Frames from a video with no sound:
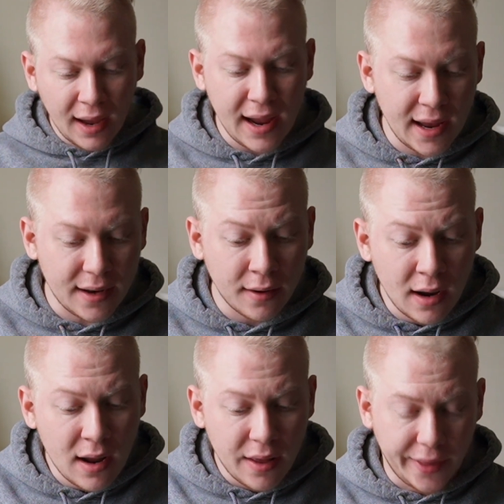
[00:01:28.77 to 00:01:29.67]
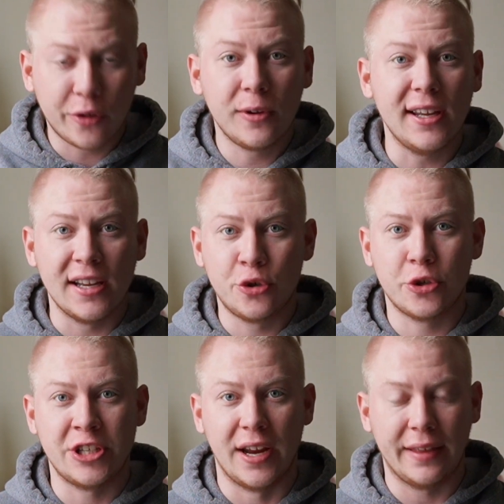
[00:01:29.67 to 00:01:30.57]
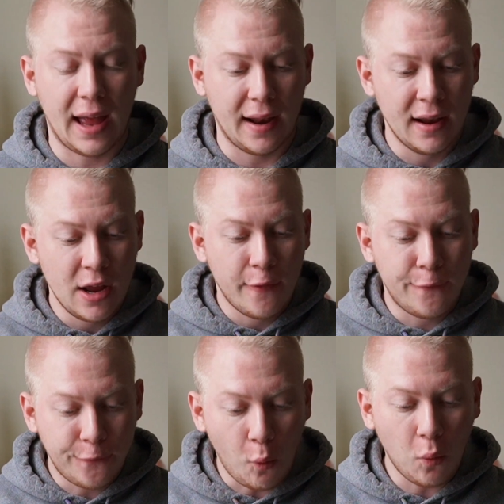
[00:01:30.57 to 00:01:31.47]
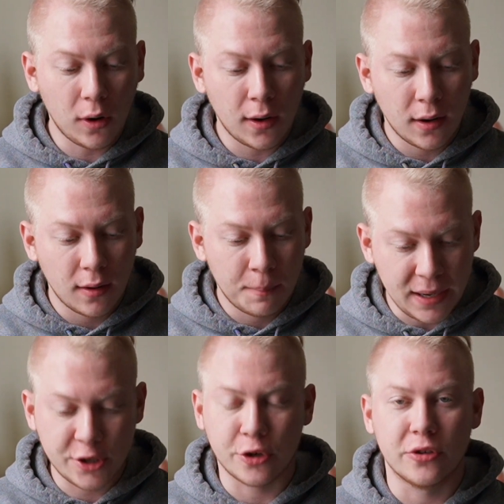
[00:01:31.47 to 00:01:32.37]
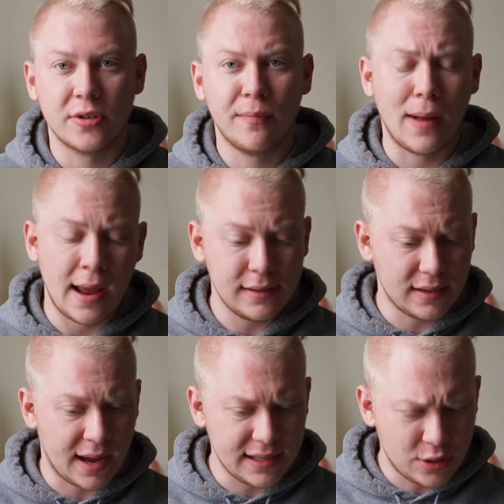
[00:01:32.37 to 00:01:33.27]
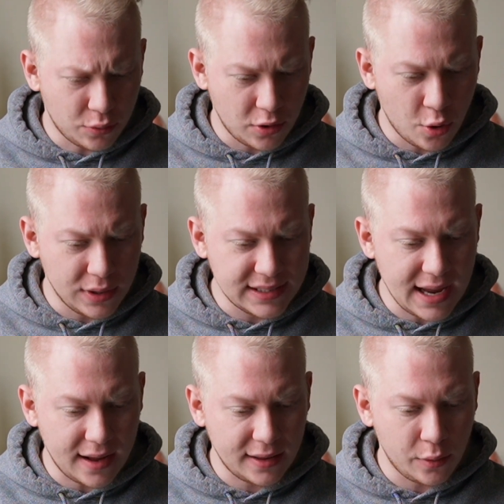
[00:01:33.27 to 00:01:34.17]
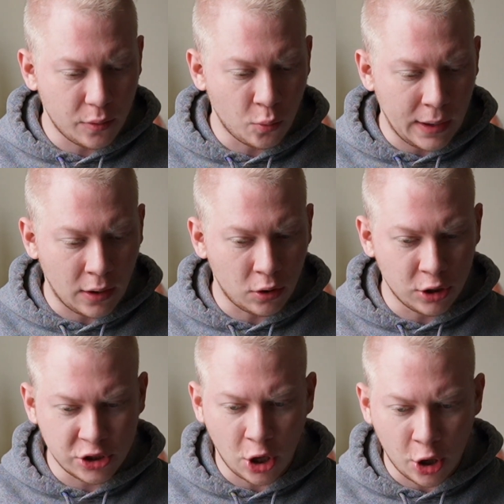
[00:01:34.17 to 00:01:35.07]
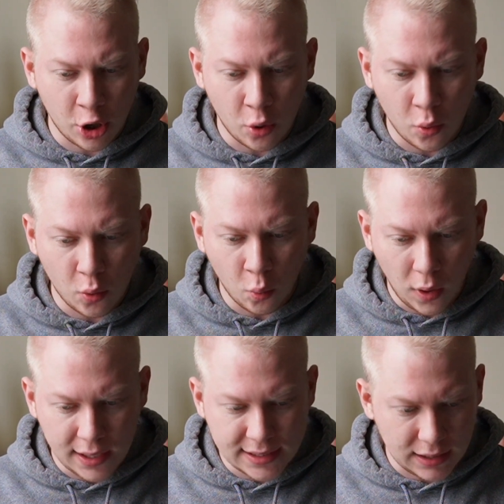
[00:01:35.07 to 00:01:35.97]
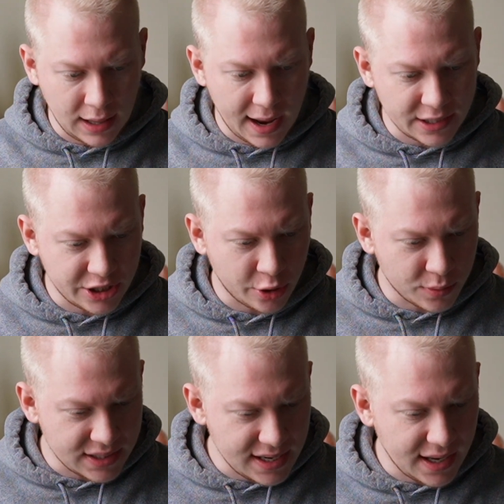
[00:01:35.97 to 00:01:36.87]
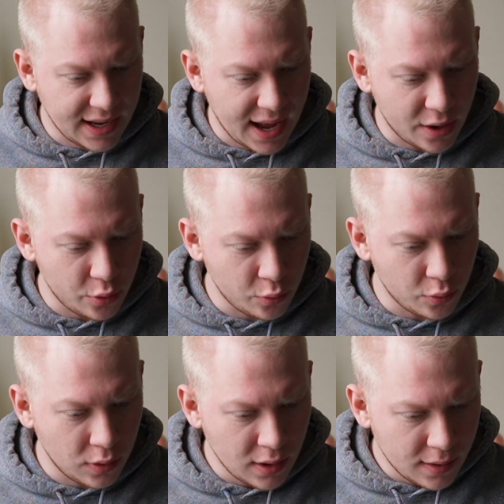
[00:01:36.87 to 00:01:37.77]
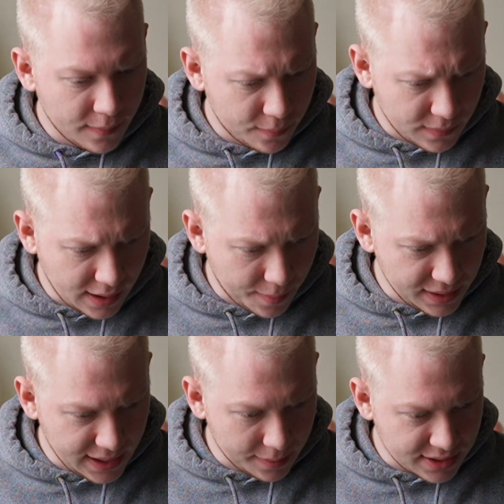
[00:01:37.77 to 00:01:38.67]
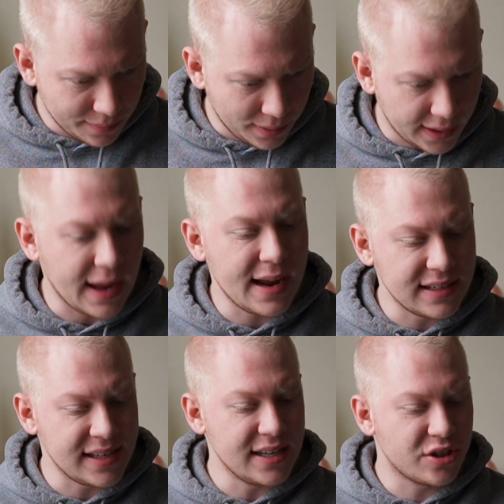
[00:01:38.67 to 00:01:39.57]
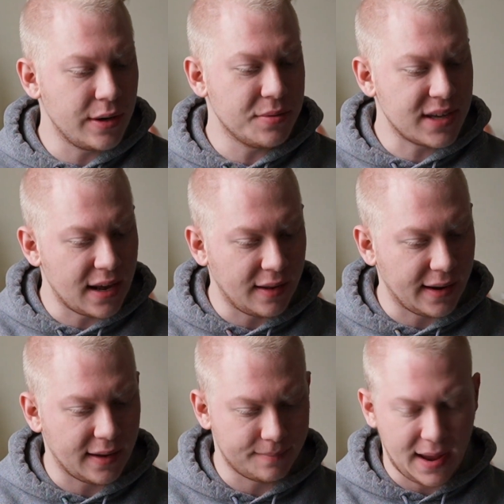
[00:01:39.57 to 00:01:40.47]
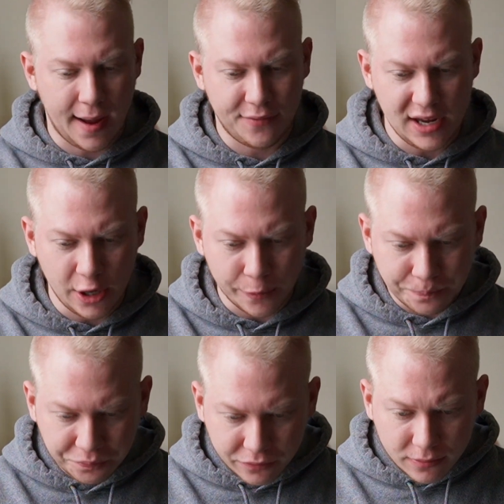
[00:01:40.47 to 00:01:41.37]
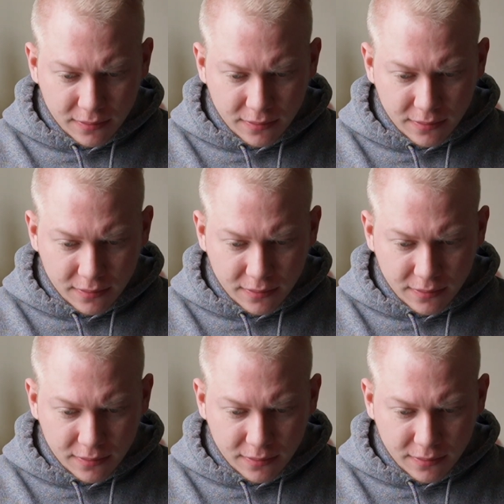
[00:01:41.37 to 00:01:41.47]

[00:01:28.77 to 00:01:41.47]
And that's really interesting that 4 pitchers, I don't know exactly where Lazardo was last year. Was he a guy who, how many games did he play? 18, so he was kind of like half the year.